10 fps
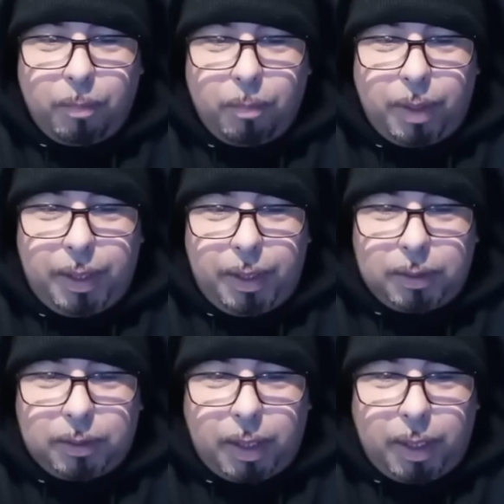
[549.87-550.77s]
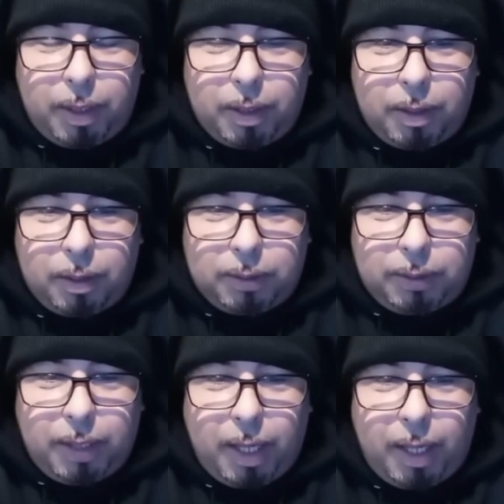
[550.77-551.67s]
But he is a
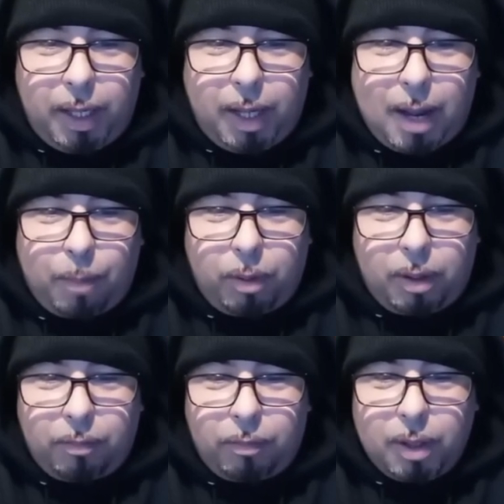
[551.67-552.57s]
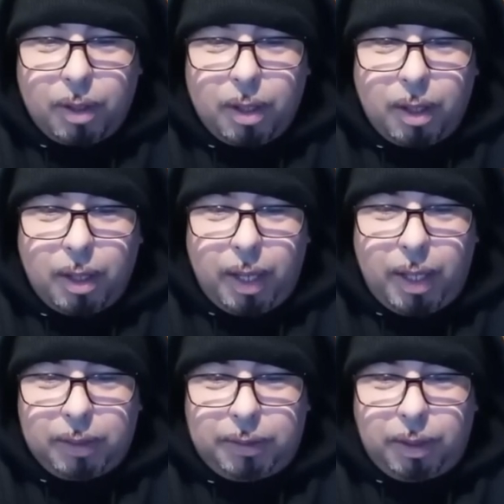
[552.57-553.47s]
CIA operative
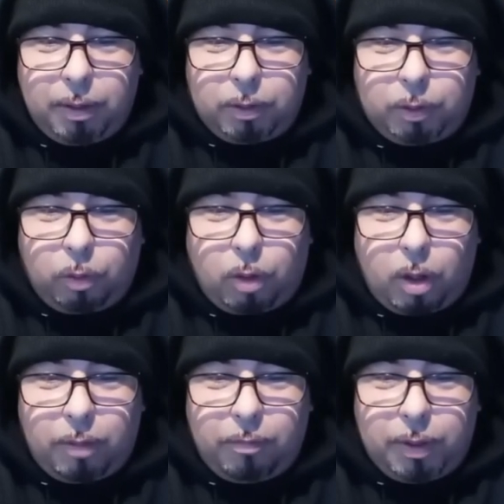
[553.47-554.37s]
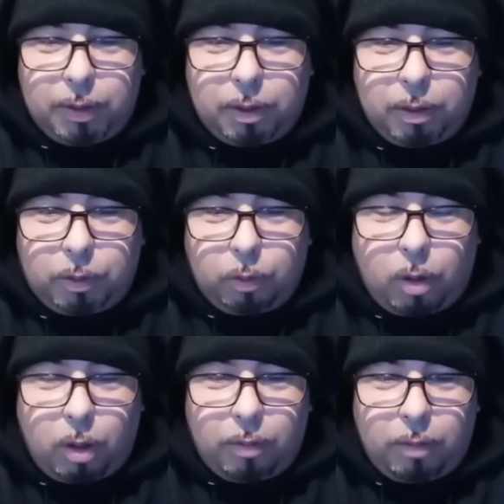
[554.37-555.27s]
and is here to call
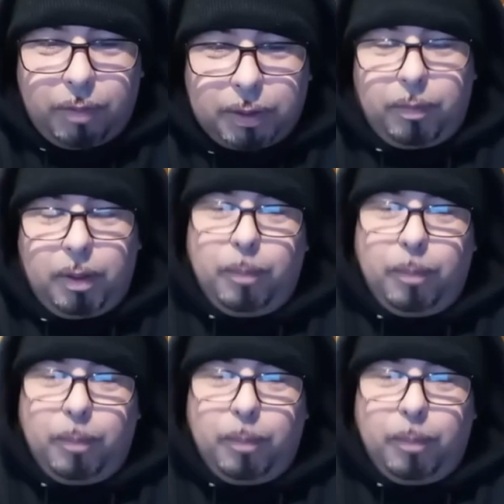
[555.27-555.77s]
division.